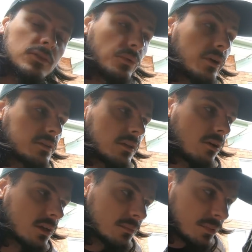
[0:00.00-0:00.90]
So we got the
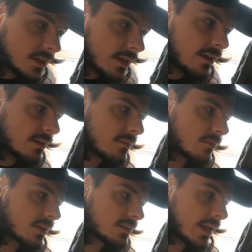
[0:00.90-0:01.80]
locking pin out.
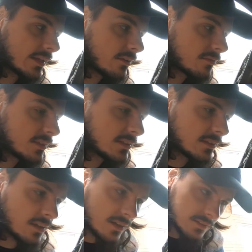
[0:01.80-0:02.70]
I'm going to take off this
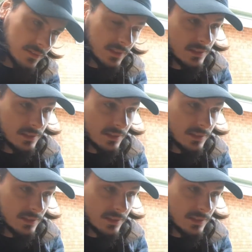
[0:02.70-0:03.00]
nut.